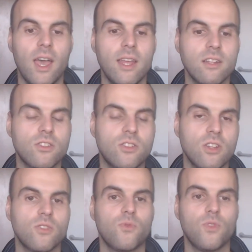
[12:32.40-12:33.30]
And it's
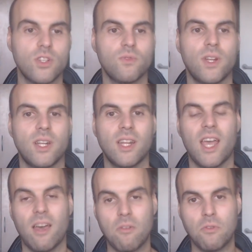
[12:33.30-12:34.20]
just frustrating they
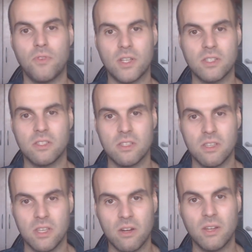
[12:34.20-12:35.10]
haven't fixed this
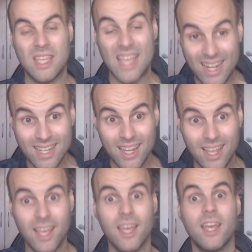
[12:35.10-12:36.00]
here yet.
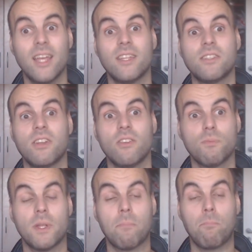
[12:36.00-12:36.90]
This here has
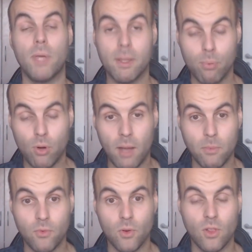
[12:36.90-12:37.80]
been a big
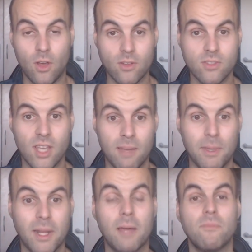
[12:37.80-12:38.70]
problem for a long time,
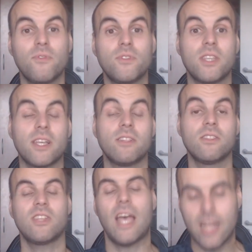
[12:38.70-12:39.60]
and I'm sick and
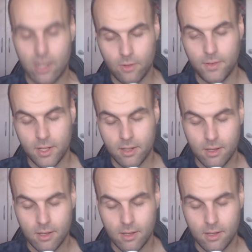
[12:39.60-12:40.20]
tired of it.